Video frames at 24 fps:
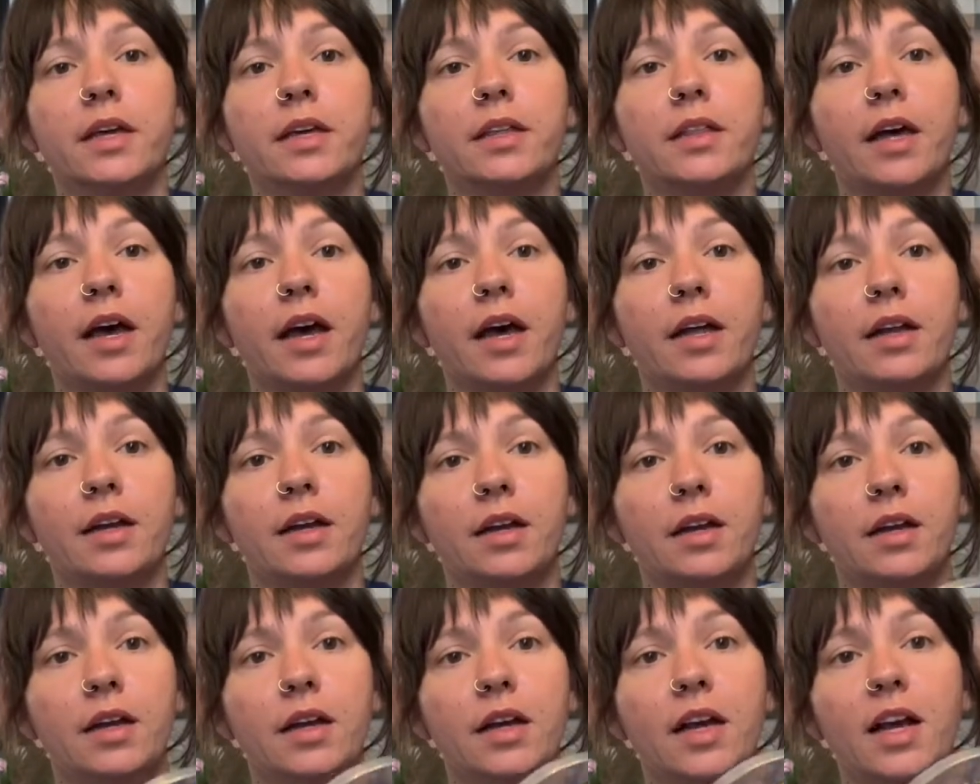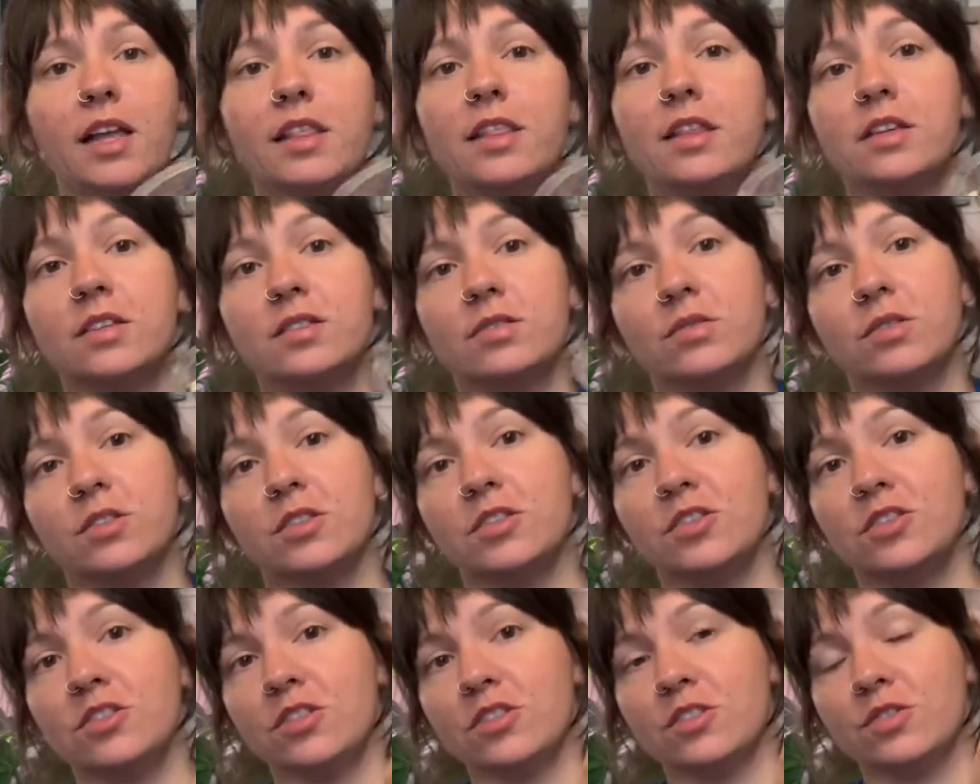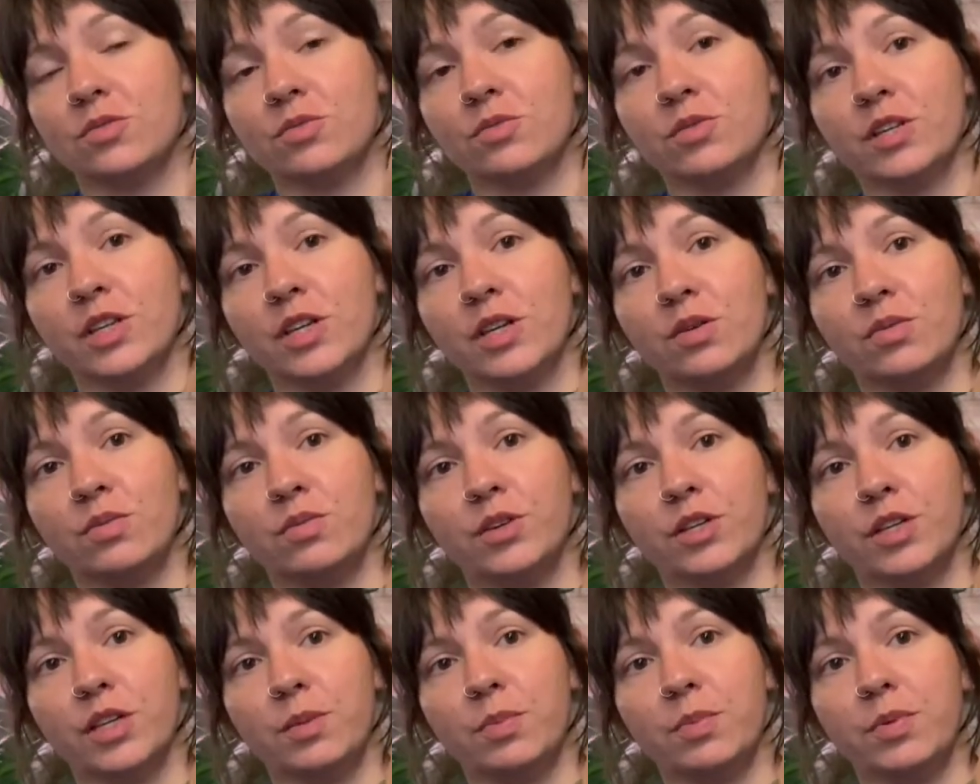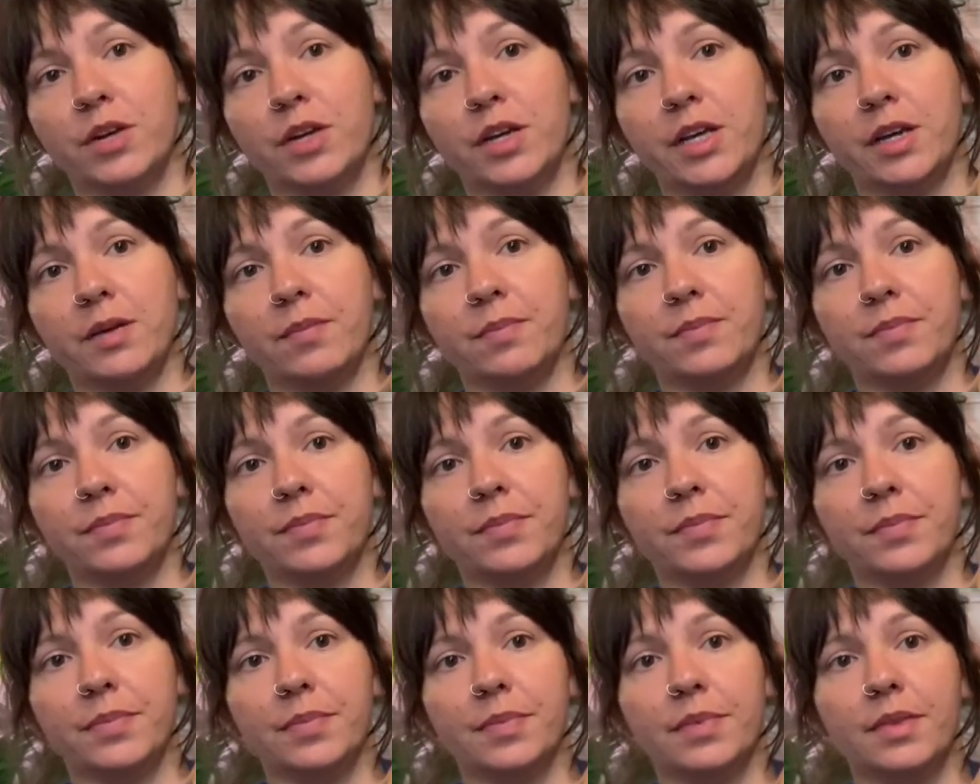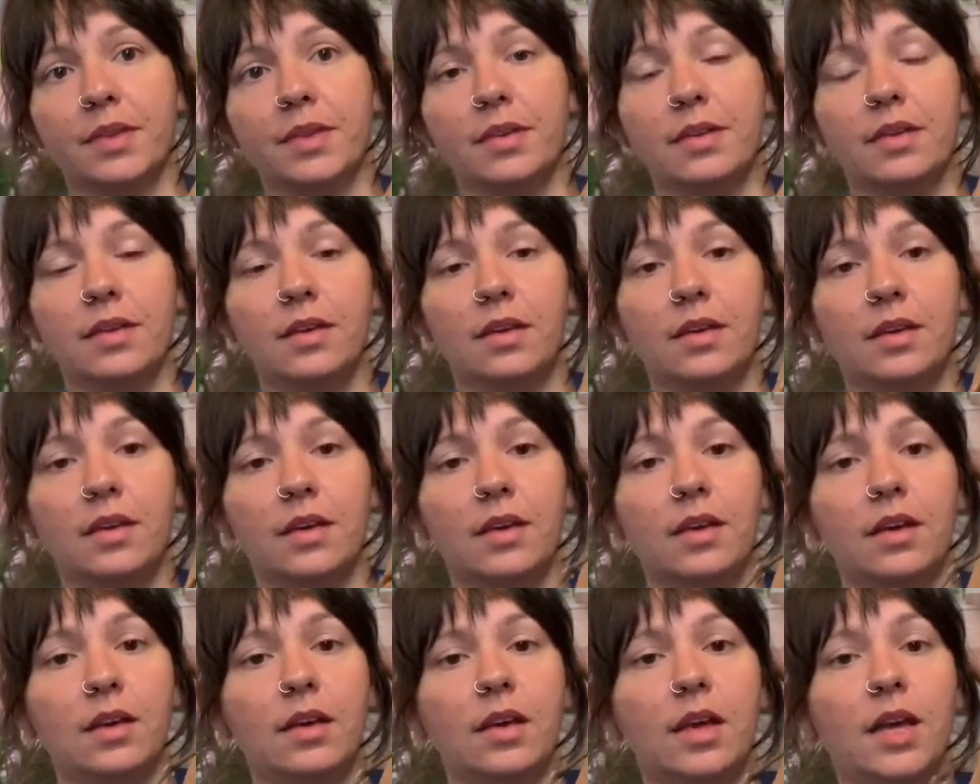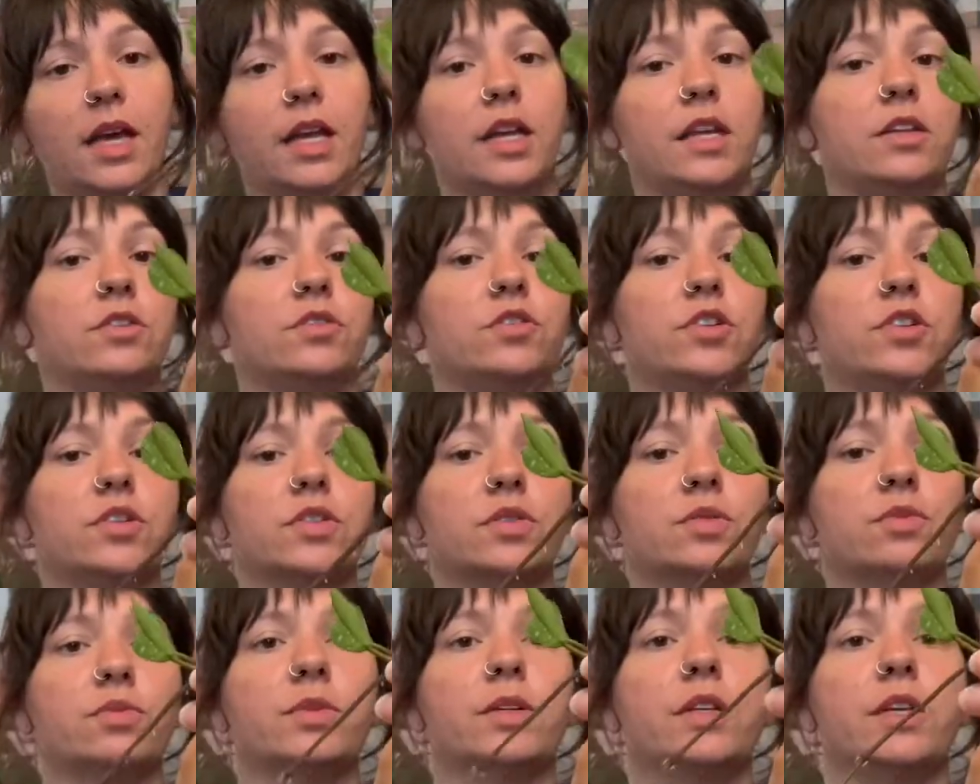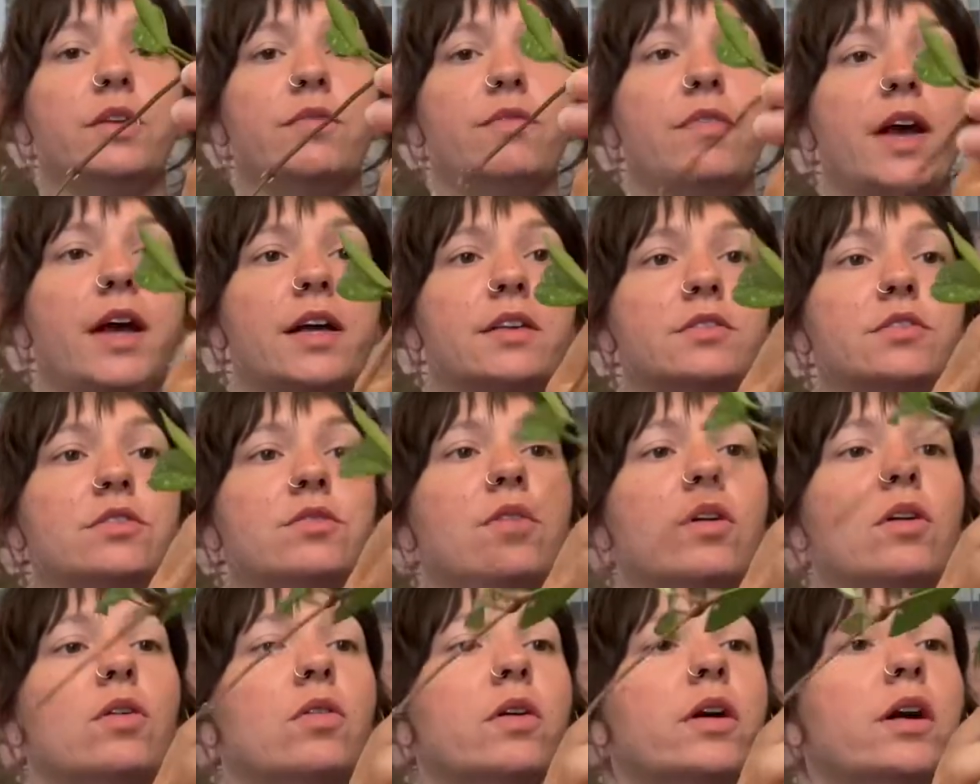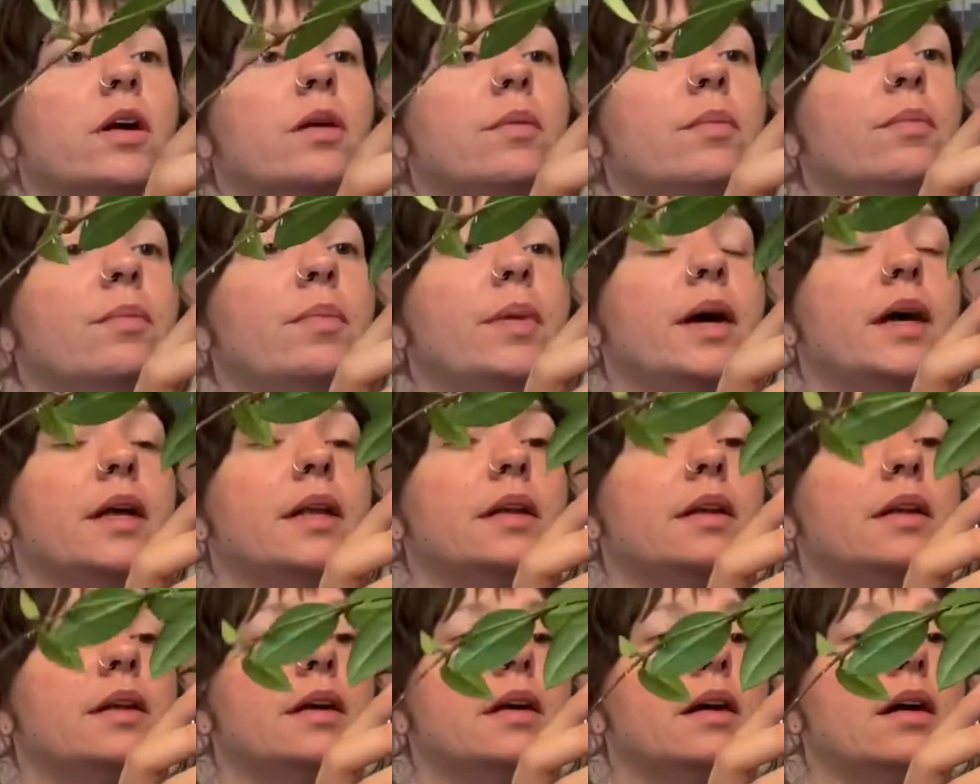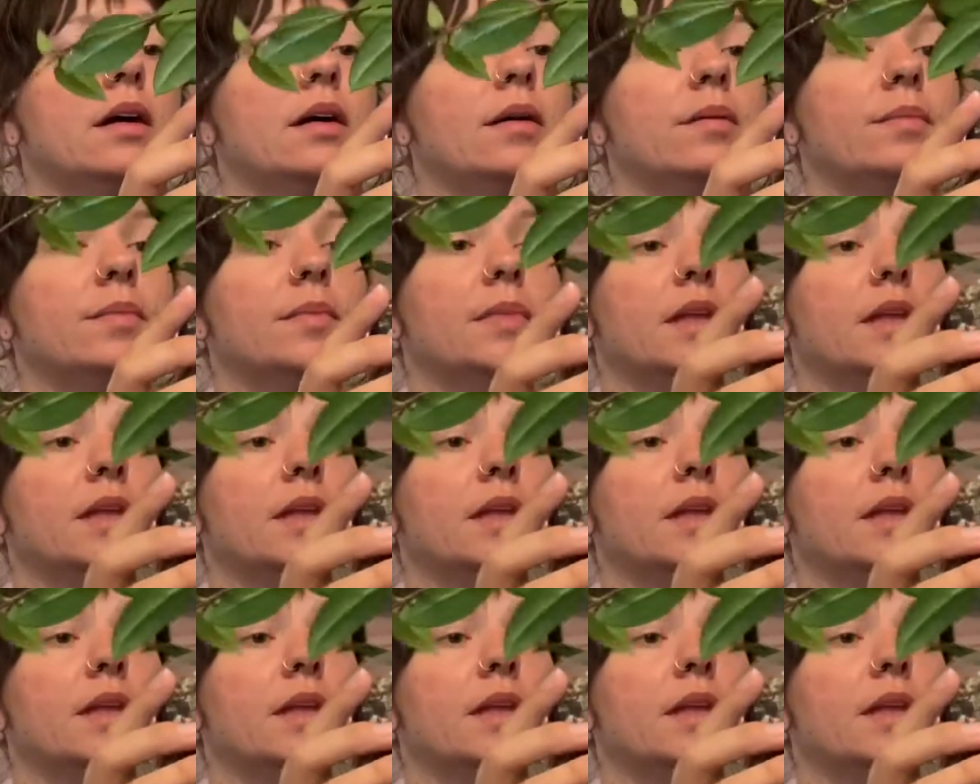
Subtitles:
that, and this one's just really, really pretty, and it's just a really fast grower, but it